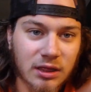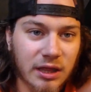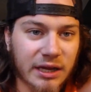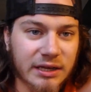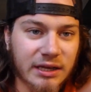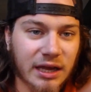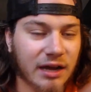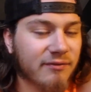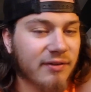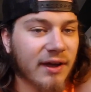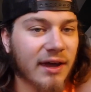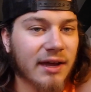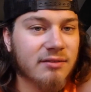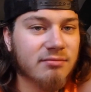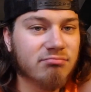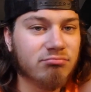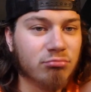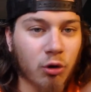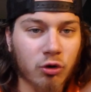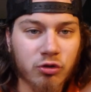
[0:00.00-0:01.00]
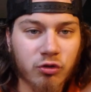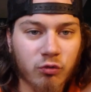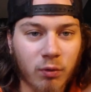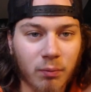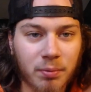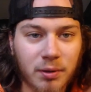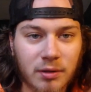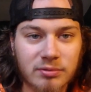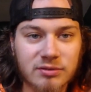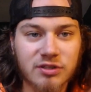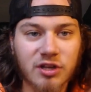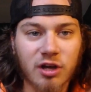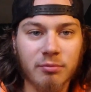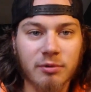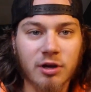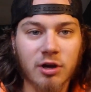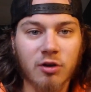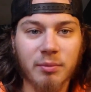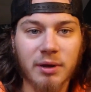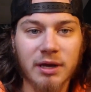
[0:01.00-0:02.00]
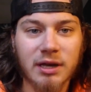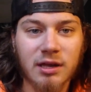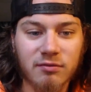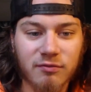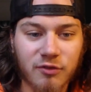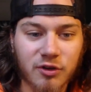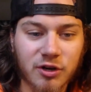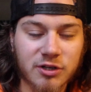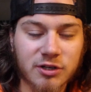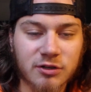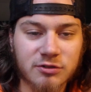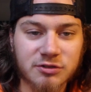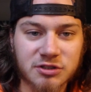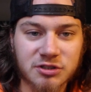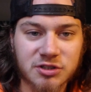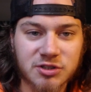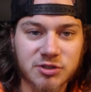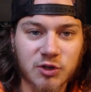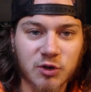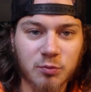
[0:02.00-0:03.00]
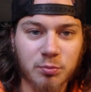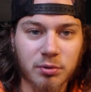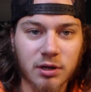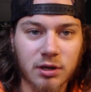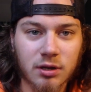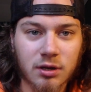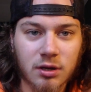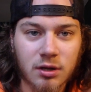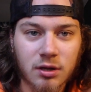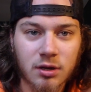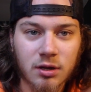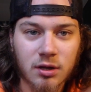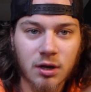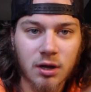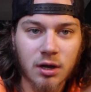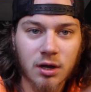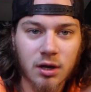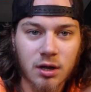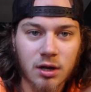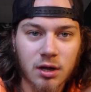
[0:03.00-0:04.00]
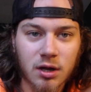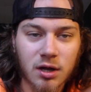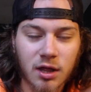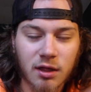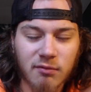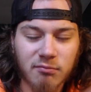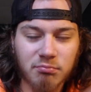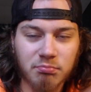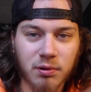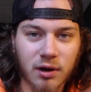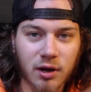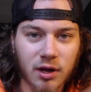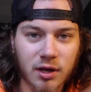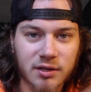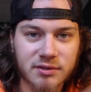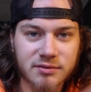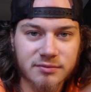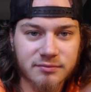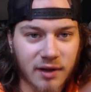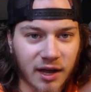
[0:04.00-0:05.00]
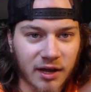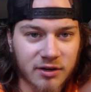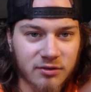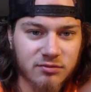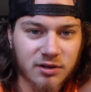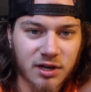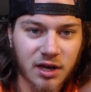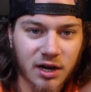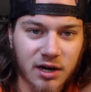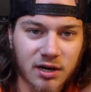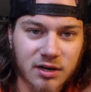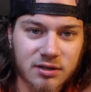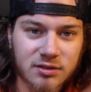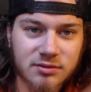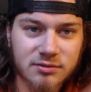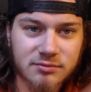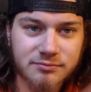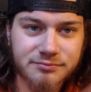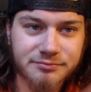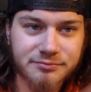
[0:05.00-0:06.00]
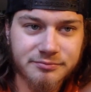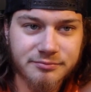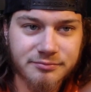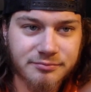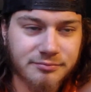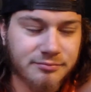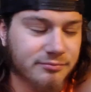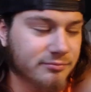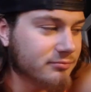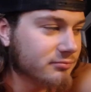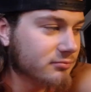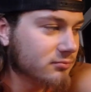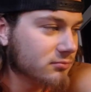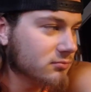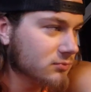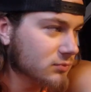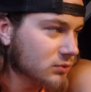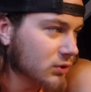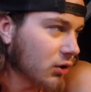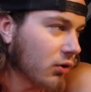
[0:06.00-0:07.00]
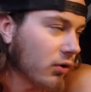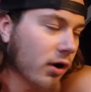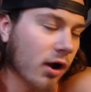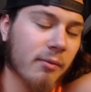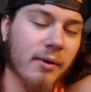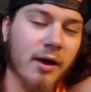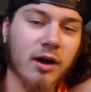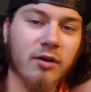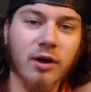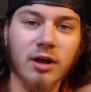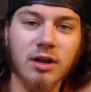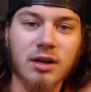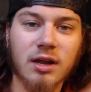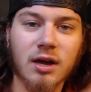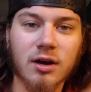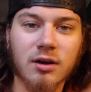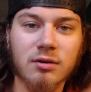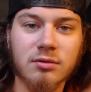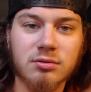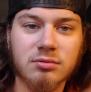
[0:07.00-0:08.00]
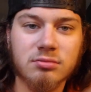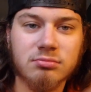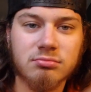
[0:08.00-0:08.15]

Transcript: Like, I've had multiple people tell me, oh, making videos is stupid. But I don't care. Look where I'm at right now.